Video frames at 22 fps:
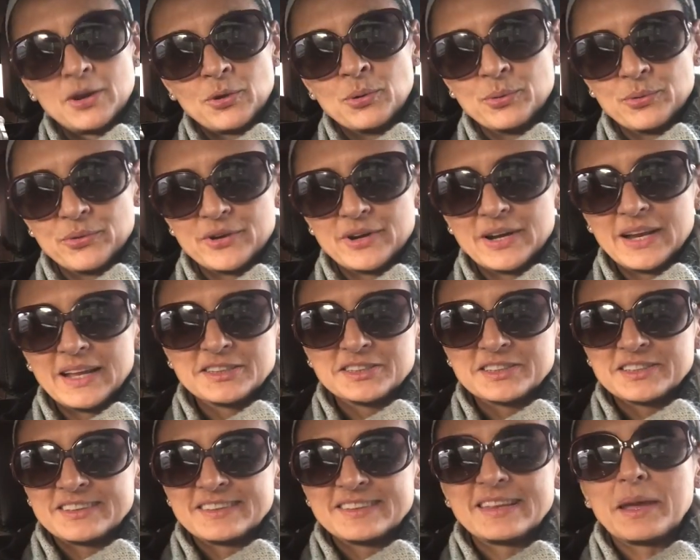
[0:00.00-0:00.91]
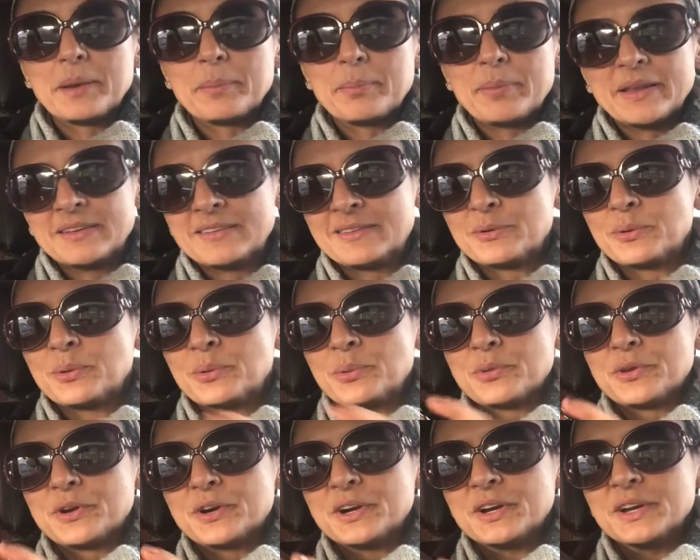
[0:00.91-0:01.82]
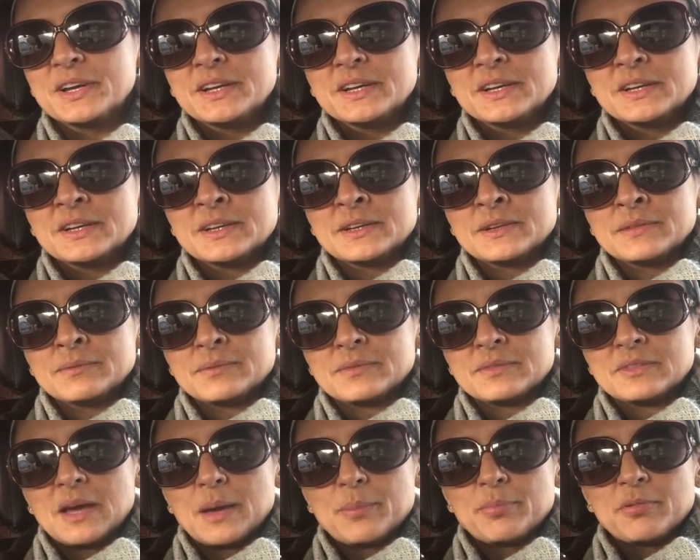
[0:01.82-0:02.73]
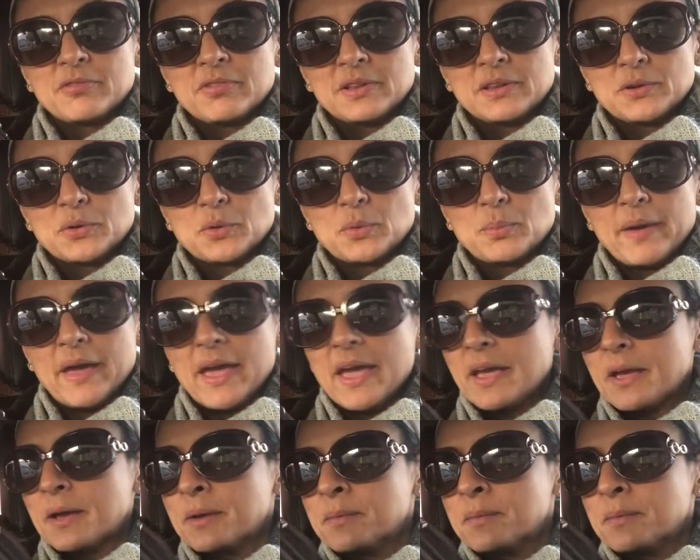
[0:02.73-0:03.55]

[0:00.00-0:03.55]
holder, let's just say a pencil holder type of a little bag.